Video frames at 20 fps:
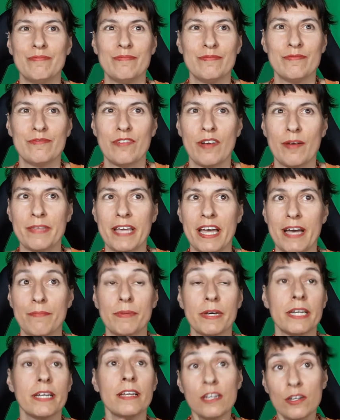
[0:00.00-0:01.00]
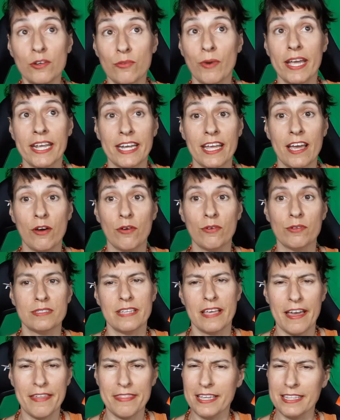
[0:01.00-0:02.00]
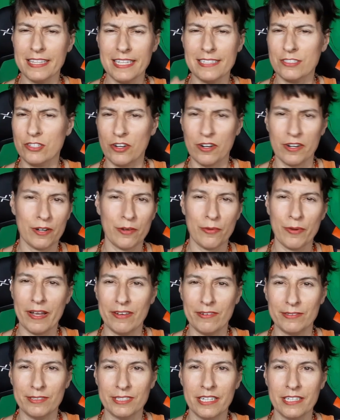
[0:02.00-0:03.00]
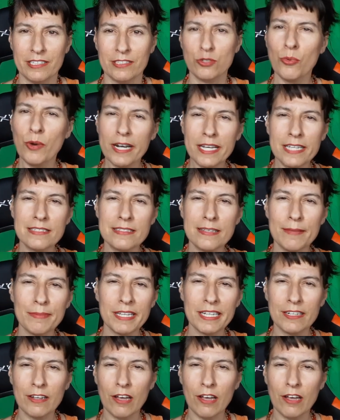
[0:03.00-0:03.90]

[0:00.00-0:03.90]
from that. But right now, I think they started around $20-something,